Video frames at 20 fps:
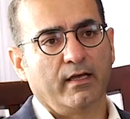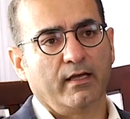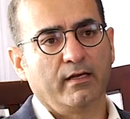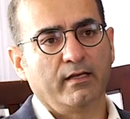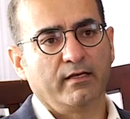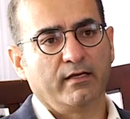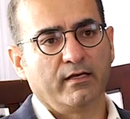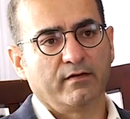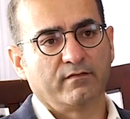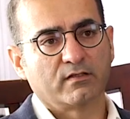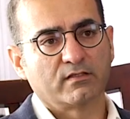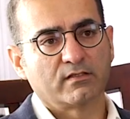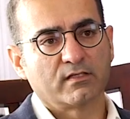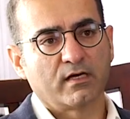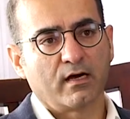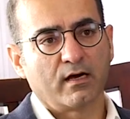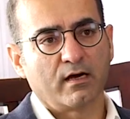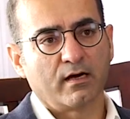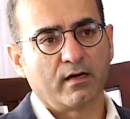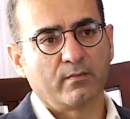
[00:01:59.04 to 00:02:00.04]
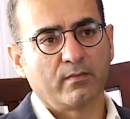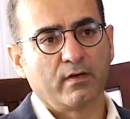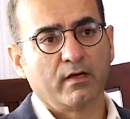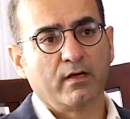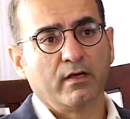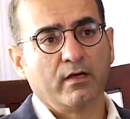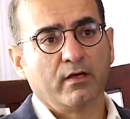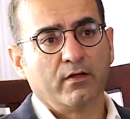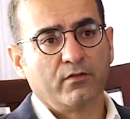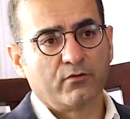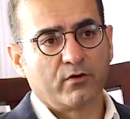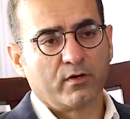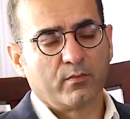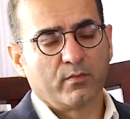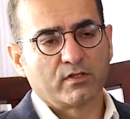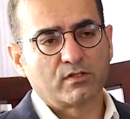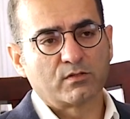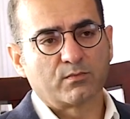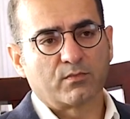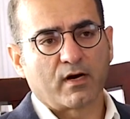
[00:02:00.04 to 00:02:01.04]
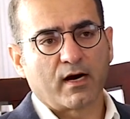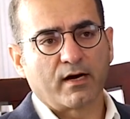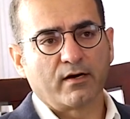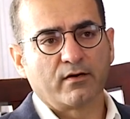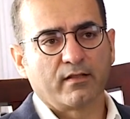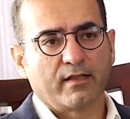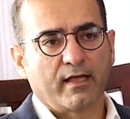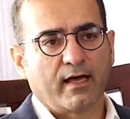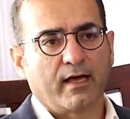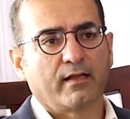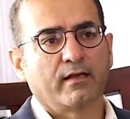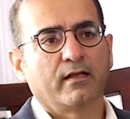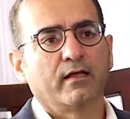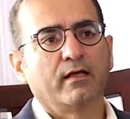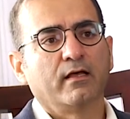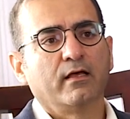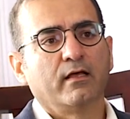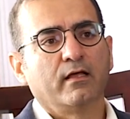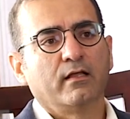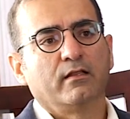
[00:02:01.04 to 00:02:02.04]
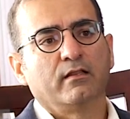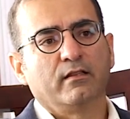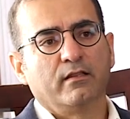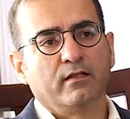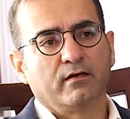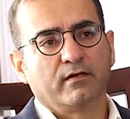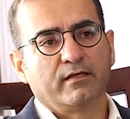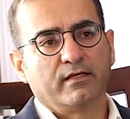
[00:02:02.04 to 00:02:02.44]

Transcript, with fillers: Any given time, three months prior to that, the